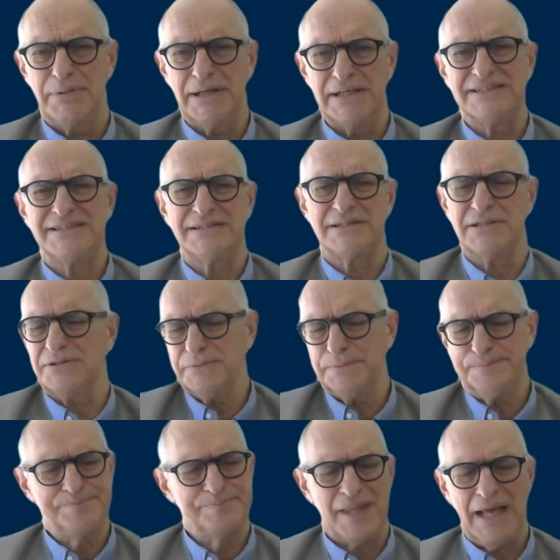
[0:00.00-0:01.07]
but it's
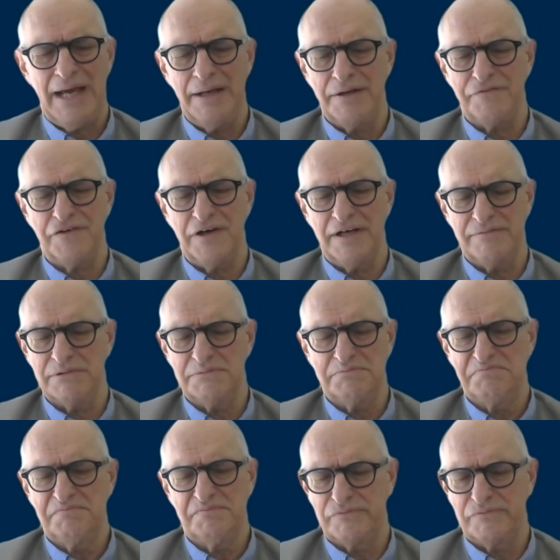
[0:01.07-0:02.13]
still under
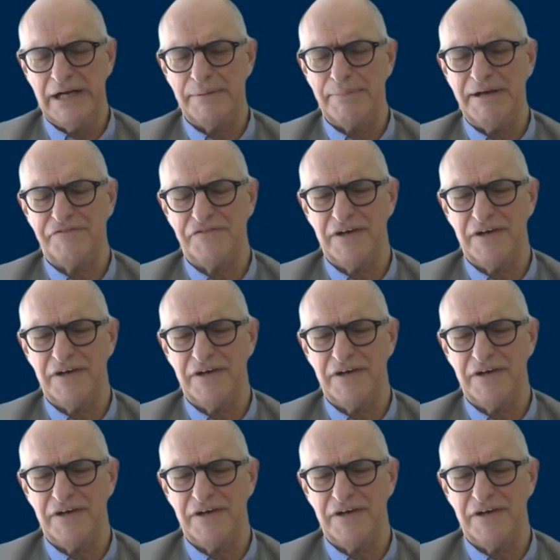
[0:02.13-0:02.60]
around about